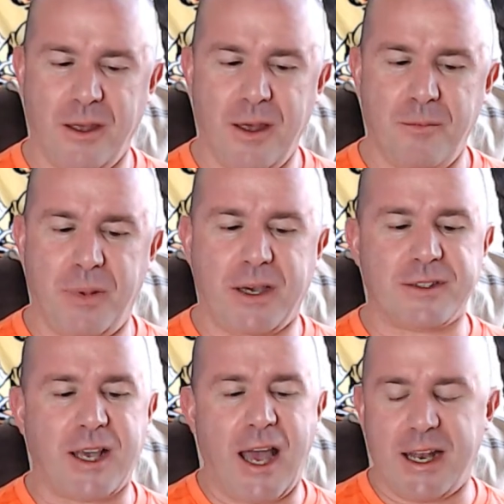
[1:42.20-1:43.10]
Because
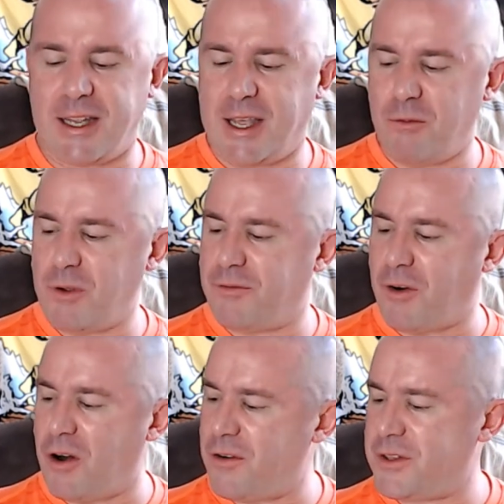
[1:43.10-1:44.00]
I had to get rid of
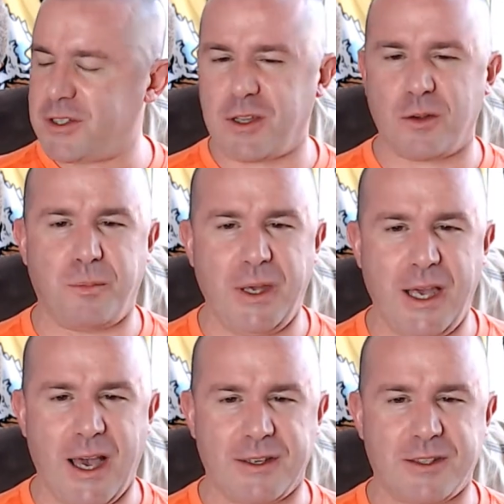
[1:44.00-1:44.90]
all of this other
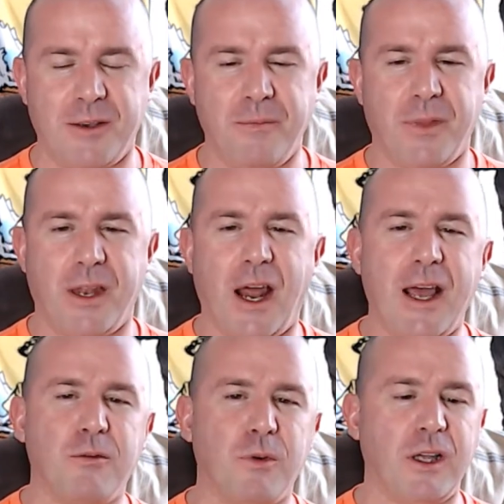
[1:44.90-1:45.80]
BS and I had
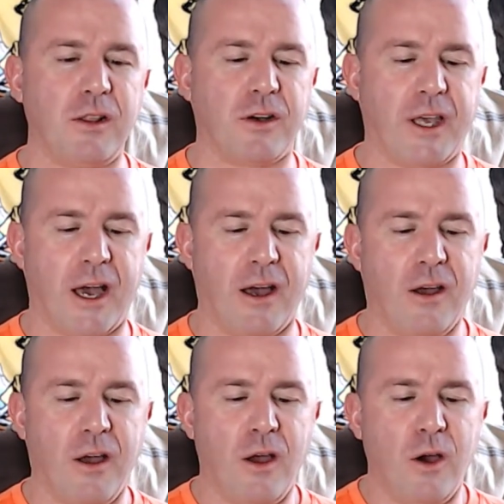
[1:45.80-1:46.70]
to really look at
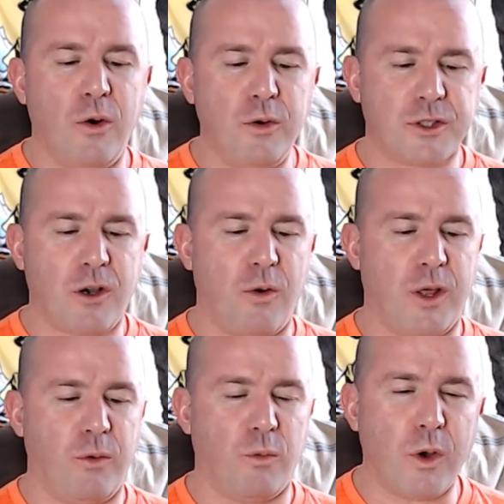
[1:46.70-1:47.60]
who is
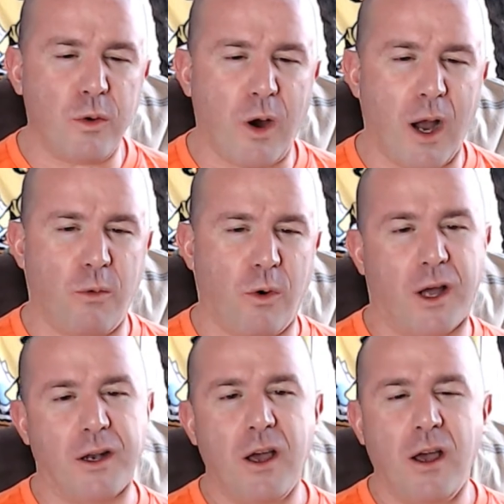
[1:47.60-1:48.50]
Cody? What do I
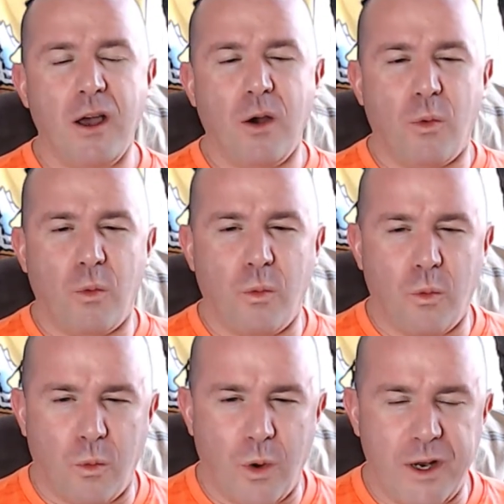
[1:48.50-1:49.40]
want?
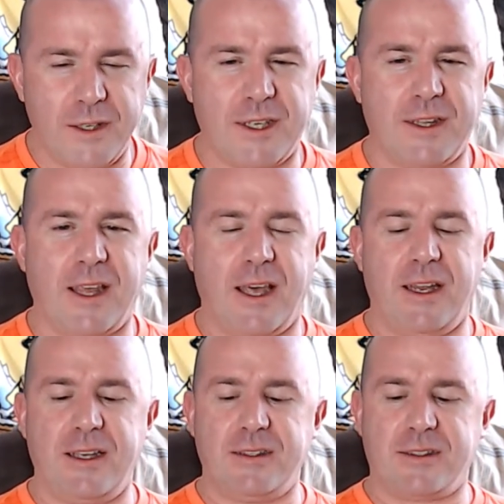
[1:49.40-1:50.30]
What is it that
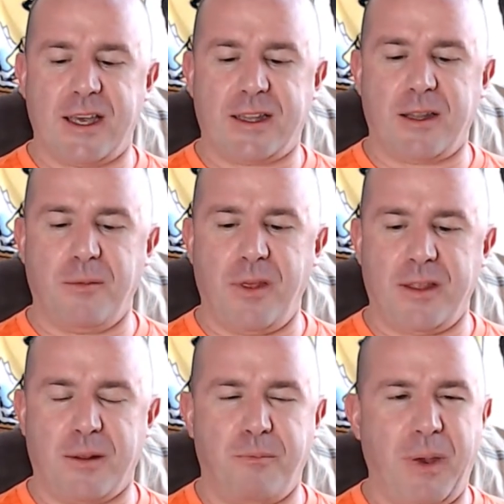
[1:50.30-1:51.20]
is at
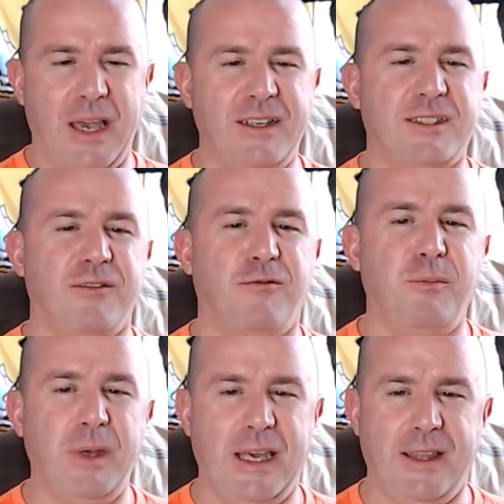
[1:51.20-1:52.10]
the base of
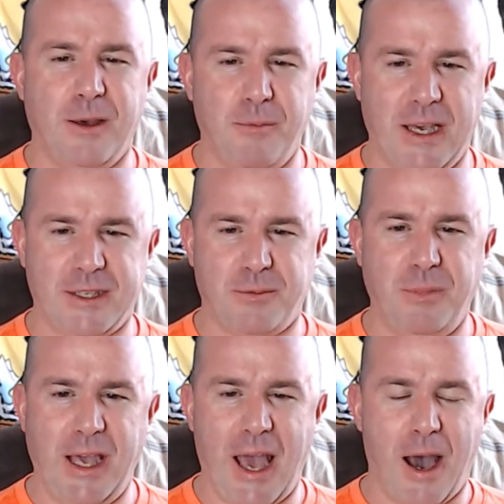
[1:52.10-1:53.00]
me that makes
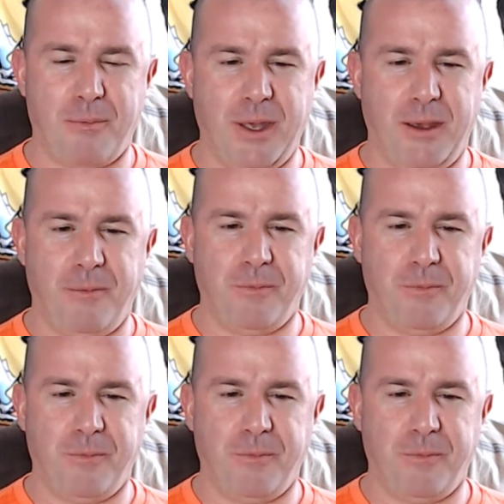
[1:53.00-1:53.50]
me happy?